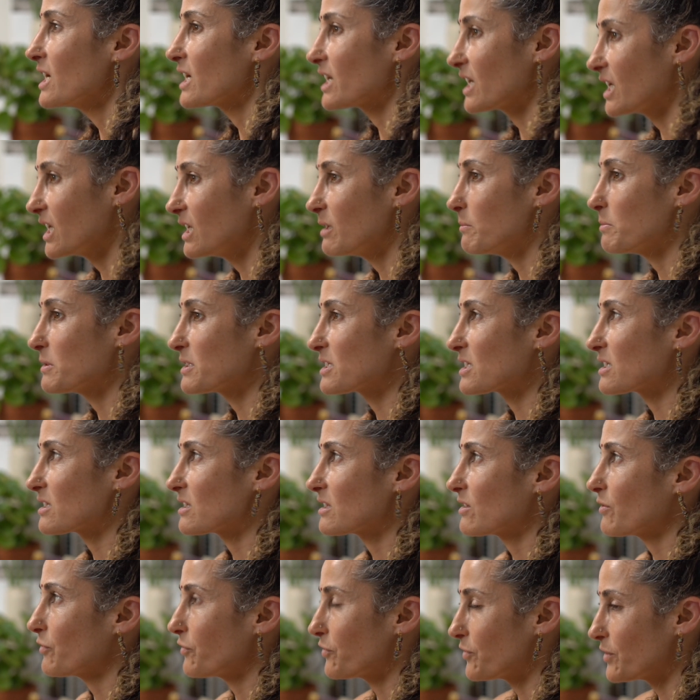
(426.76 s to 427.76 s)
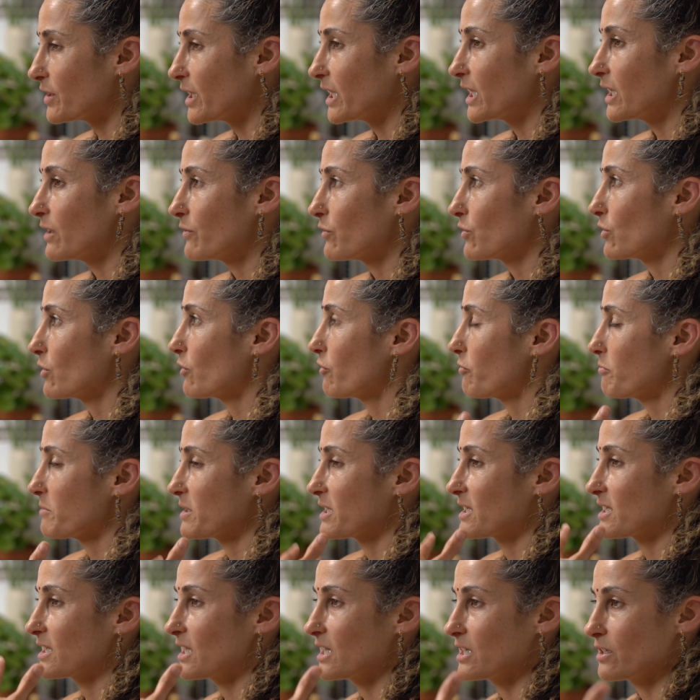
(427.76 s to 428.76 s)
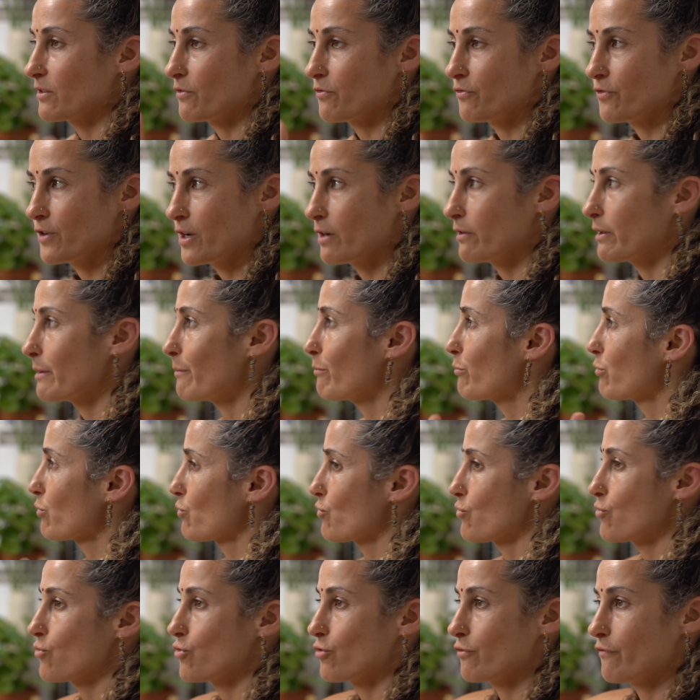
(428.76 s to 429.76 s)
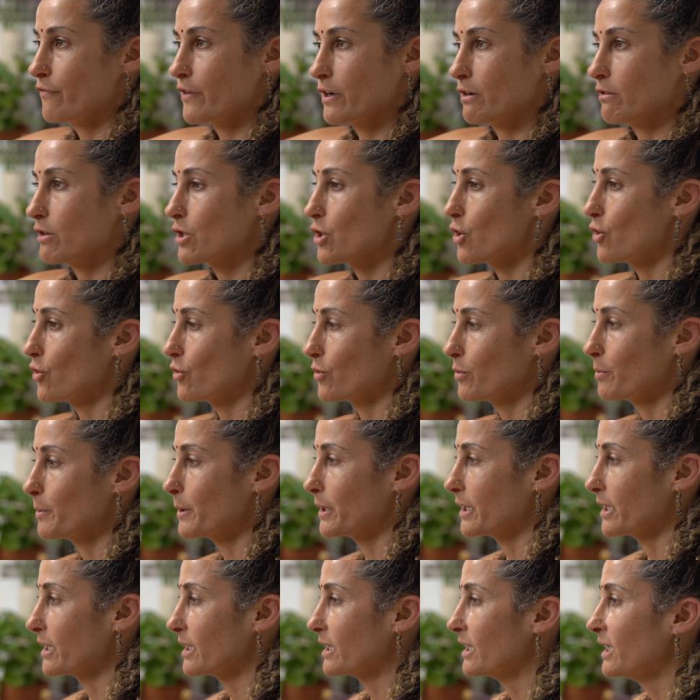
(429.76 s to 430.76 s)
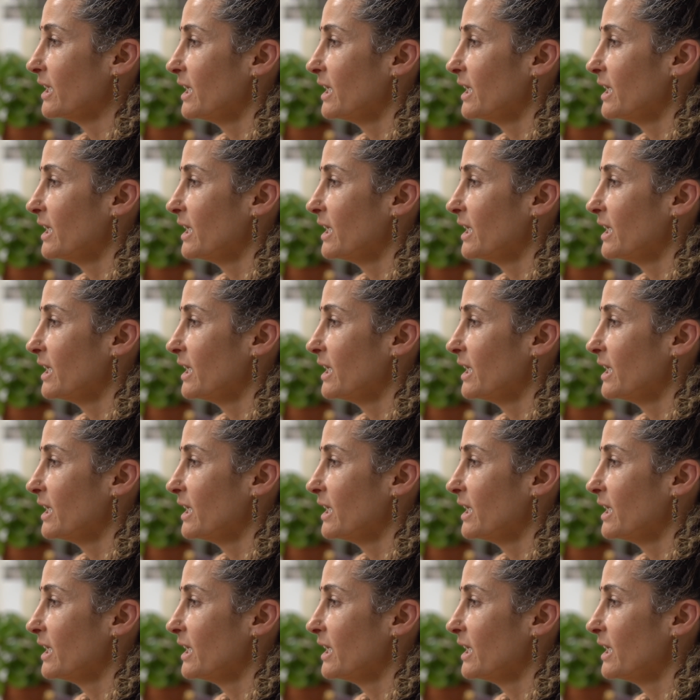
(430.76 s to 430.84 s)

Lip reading: keeps the flavour of masala very broad, very open.